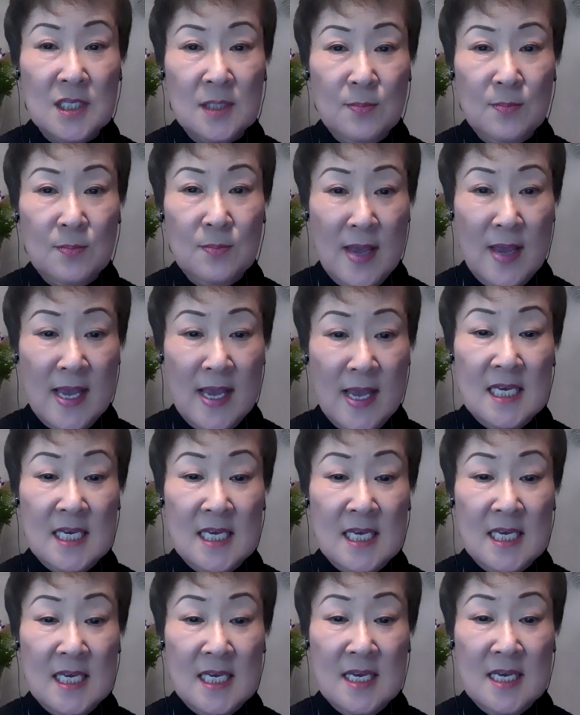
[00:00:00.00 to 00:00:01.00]
and Inuit
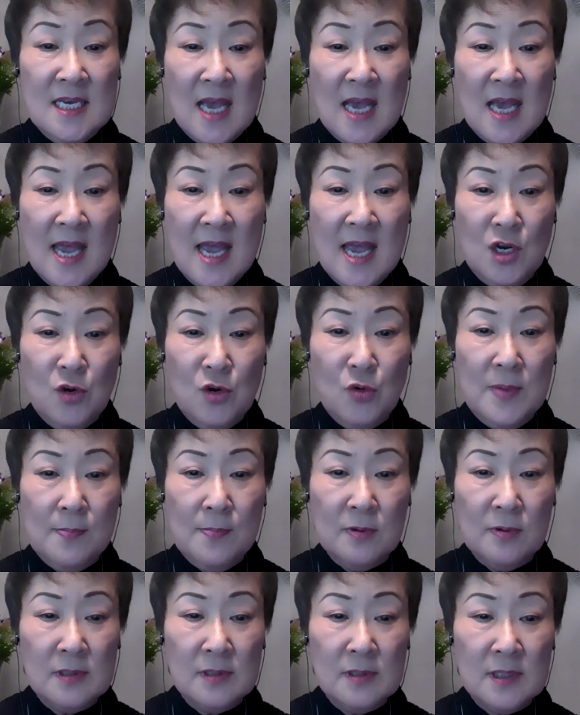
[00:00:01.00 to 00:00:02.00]
peoples.
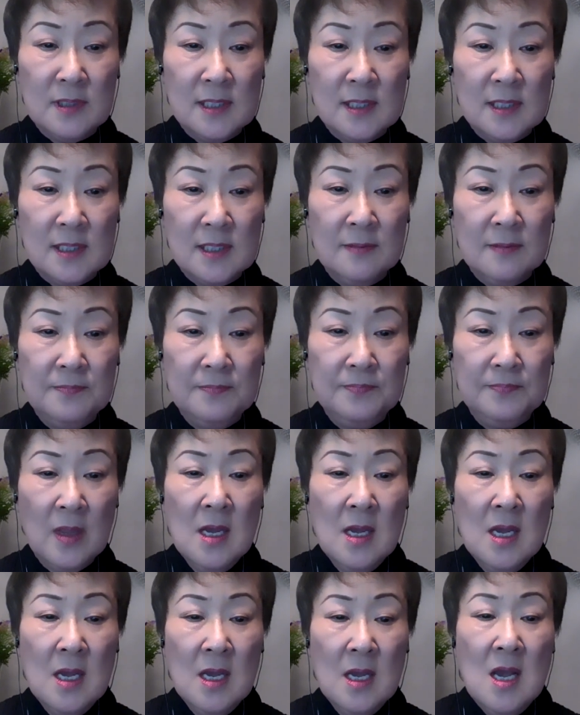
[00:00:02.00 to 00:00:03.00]
I'd
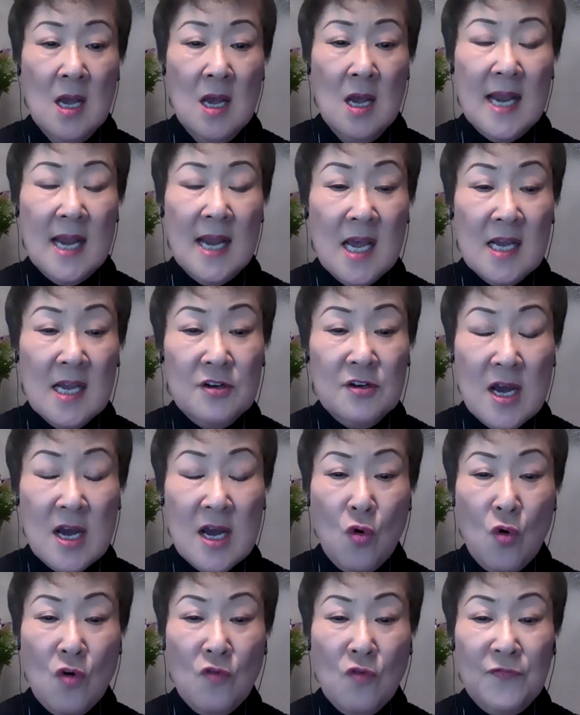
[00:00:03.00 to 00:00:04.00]
like to now go over
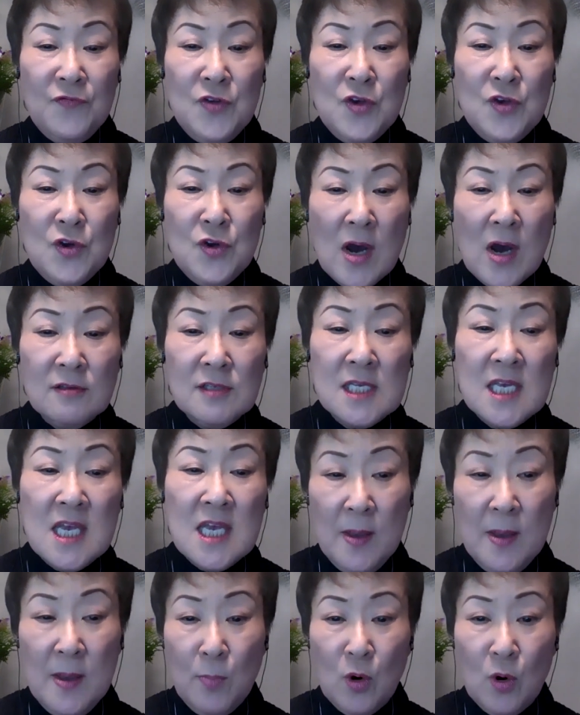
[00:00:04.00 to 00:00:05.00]
a few
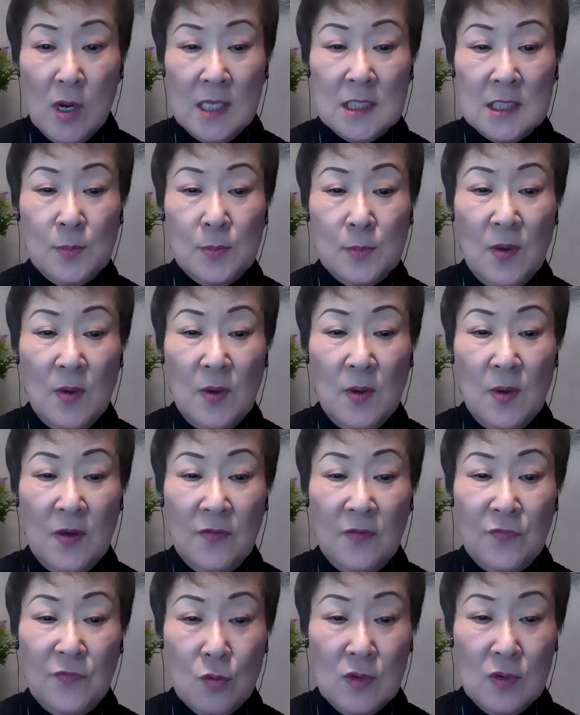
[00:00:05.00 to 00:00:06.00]
housekeeping points before we
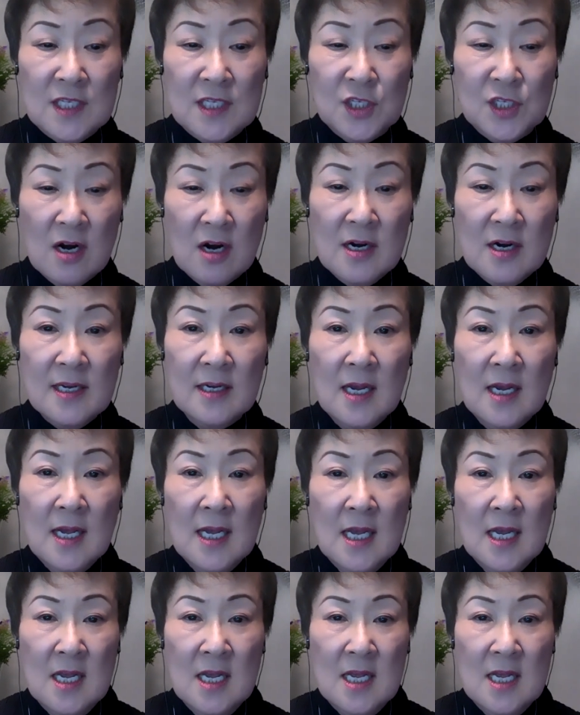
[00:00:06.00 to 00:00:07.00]
start.
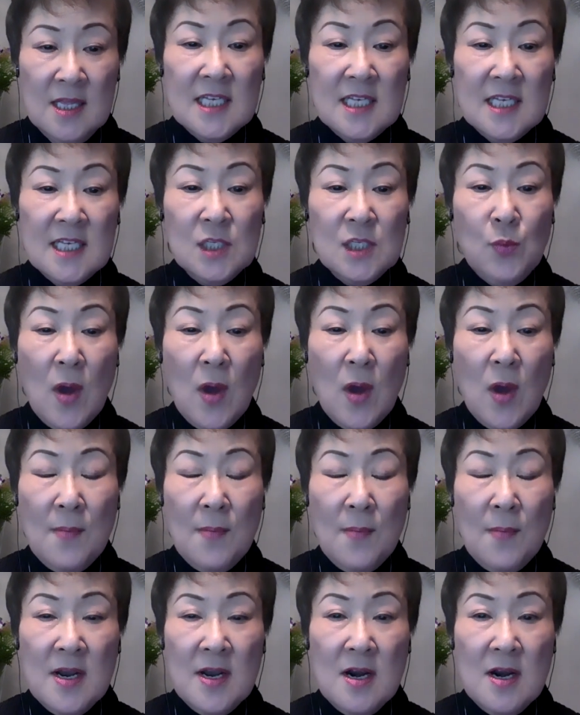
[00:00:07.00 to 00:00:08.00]
This
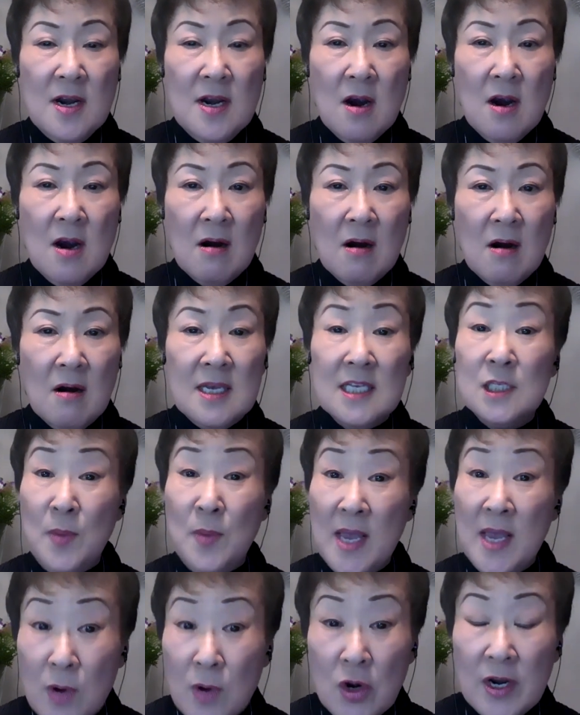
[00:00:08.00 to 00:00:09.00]
webinar is being
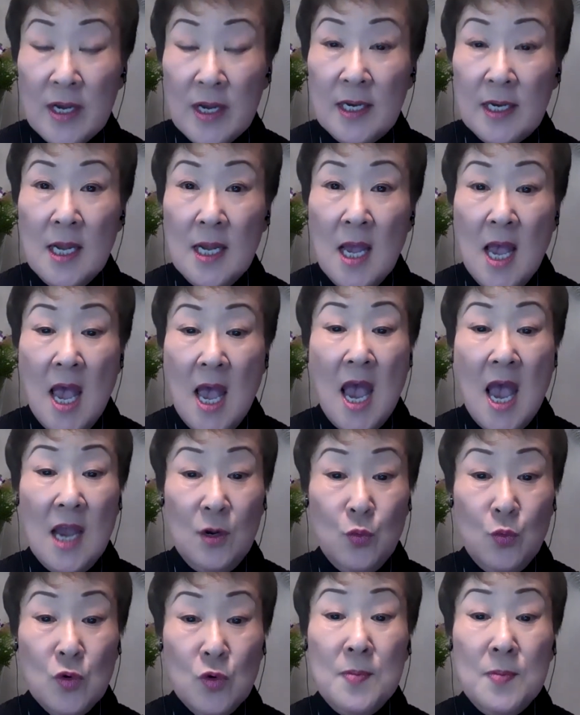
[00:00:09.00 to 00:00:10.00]
recorded and
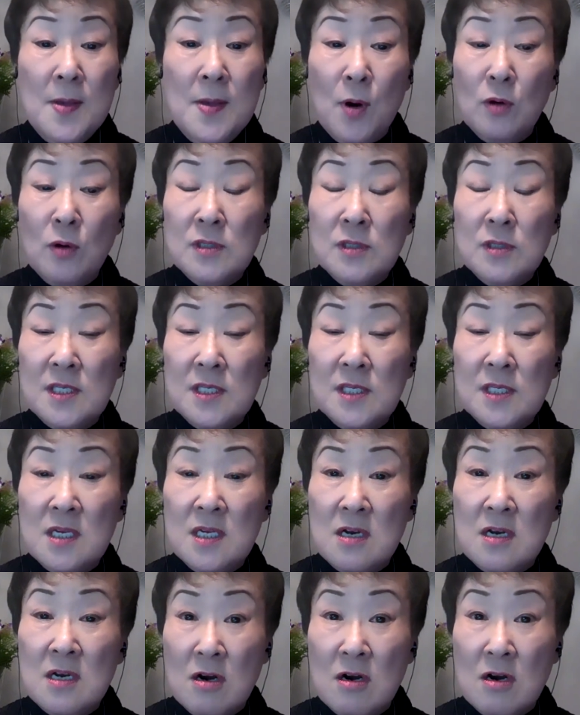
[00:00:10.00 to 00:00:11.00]
will be posted on
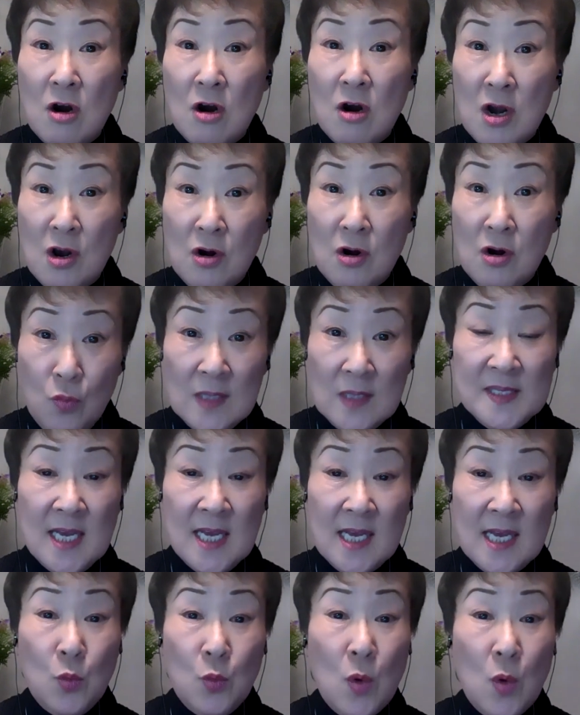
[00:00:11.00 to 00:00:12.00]
our website's
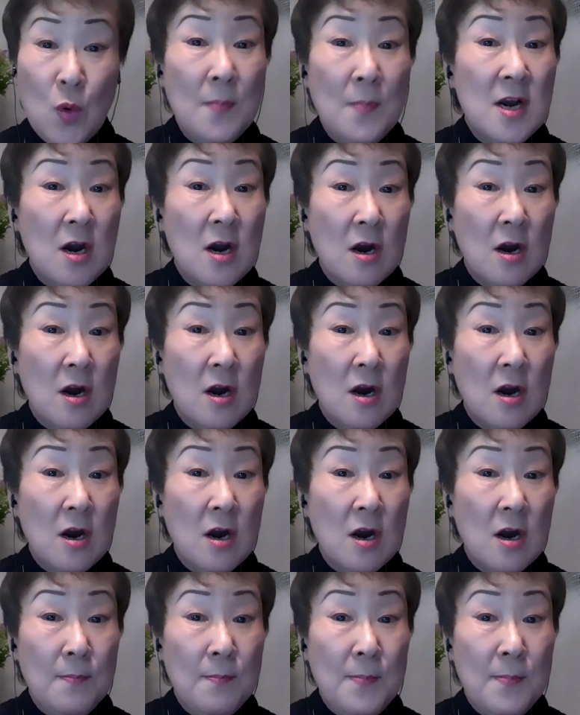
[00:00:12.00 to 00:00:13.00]
webinar page
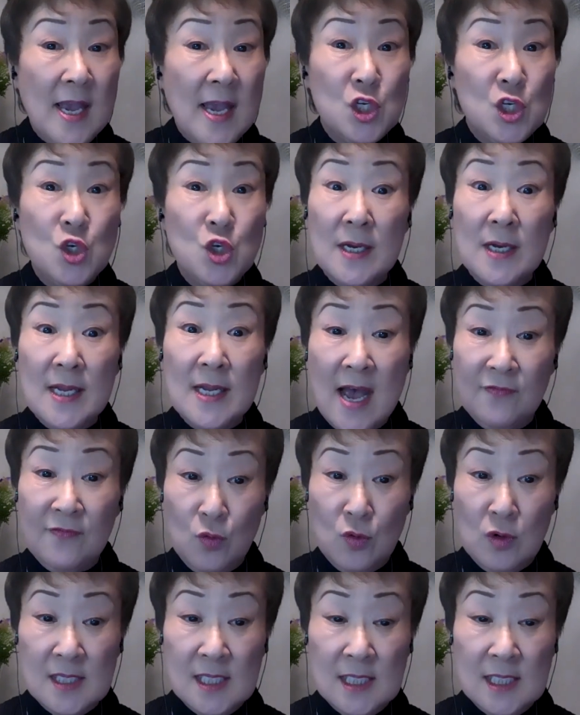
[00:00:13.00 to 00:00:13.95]
shortly afterwards.